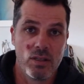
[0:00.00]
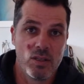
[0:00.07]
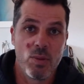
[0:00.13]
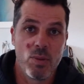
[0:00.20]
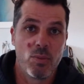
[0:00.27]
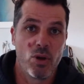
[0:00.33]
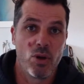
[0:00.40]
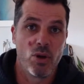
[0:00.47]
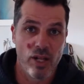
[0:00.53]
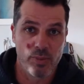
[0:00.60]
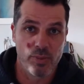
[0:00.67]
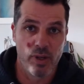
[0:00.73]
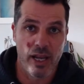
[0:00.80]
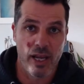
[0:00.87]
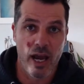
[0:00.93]
people who have
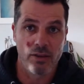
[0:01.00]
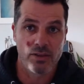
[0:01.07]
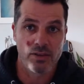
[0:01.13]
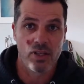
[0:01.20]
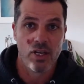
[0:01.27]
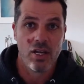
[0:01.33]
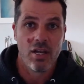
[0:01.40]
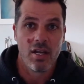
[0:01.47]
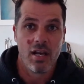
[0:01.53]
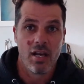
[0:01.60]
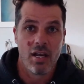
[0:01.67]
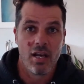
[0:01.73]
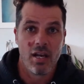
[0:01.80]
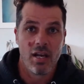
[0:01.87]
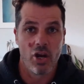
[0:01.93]
multiple accounts.
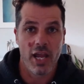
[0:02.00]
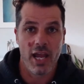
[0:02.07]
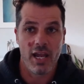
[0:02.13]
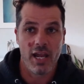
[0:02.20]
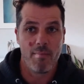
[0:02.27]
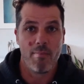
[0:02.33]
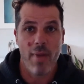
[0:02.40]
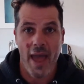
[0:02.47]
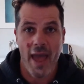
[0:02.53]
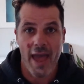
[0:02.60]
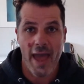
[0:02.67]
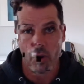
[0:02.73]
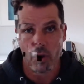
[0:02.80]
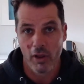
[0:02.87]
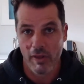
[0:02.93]
Let's go ahead and ban
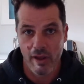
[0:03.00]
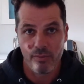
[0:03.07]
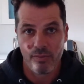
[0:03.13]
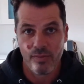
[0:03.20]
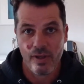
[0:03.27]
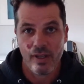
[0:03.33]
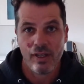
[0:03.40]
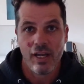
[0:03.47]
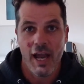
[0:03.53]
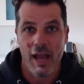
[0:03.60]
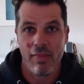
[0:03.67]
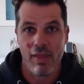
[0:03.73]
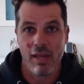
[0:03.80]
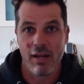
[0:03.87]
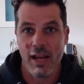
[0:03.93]
all of them,
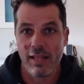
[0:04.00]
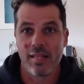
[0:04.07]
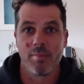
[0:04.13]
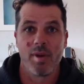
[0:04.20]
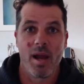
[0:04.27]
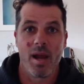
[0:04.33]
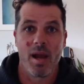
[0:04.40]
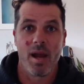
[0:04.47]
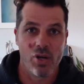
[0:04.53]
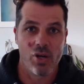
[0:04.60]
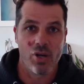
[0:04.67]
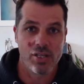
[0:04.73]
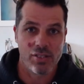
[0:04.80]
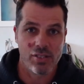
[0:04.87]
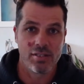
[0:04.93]
and then let them come back
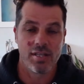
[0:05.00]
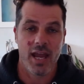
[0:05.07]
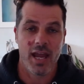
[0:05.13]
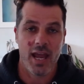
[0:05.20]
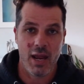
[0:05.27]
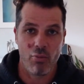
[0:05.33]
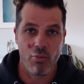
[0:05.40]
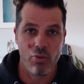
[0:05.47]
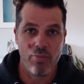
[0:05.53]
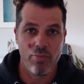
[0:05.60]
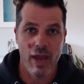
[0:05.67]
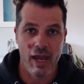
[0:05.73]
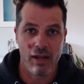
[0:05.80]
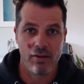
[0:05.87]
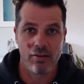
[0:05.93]
to us and say, hey, we
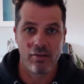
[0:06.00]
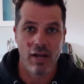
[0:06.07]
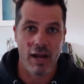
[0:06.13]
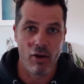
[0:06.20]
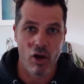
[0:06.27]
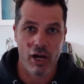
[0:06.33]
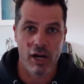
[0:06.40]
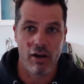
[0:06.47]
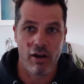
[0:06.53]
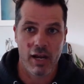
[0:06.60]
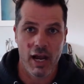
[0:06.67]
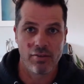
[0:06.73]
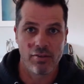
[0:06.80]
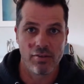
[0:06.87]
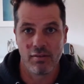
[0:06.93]
banned, unlock our
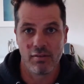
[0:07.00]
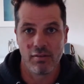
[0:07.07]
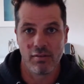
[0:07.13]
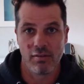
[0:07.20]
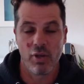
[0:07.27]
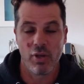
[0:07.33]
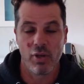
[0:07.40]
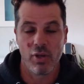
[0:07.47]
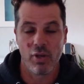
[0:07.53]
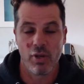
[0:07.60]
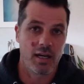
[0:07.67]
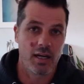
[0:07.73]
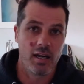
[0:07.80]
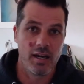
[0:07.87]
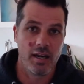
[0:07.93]
accounts, and we can get
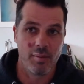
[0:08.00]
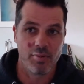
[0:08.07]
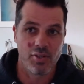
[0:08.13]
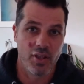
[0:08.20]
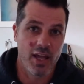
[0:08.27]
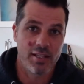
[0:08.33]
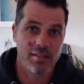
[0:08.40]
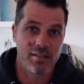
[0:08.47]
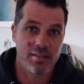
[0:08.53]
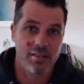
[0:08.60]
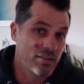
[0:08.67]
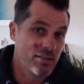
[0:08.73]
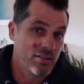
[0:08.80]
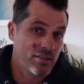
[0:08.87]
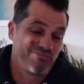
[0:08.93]
that cleared up. So
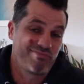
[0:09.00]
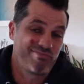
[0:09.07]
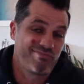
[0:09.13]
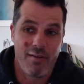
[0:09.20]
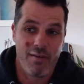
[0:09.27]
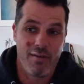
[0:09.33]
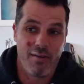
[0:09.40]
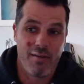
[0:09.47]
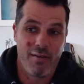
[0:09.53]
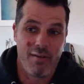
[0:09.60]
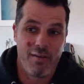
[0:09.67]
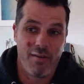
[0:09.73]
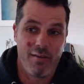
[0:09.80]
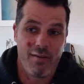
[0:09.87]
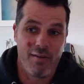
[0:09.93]
that's kind of
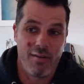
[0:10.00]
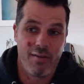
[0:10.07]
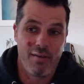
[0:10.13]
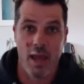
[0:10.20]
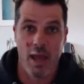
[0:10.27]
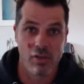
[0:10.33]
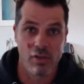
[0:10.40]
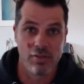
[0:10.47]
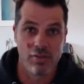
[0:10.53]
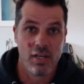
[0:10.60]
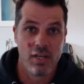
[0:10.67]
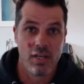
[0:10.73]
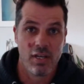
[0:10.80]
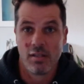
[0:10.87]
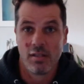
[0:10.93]

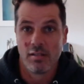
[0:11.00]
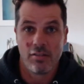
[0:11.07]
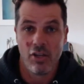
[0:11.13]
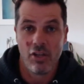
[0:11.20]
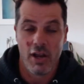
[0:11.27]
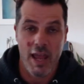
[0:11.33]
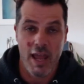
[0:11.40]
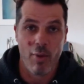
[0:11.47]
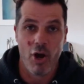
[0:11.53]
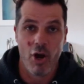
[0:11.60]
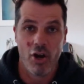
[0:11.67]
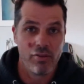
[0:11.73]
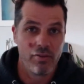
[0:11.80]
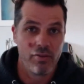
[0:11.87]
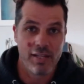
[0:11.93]
Amazon's
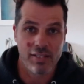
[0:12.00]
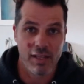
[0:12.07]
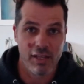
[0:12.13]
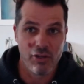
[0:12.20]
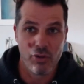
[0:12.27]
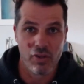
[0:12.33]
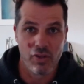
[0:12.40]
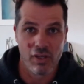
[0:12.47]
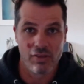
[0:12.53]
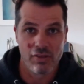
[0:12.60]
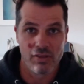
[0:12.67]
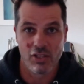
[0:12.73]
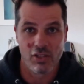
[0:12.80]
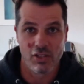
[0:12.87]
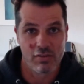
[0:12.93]
MO. That's how they do
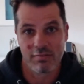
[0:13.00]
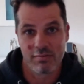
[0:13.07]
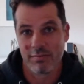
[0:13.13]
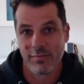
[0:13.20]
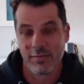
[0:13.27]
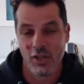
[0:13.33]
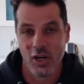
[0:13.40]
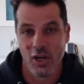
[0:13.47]
things. They just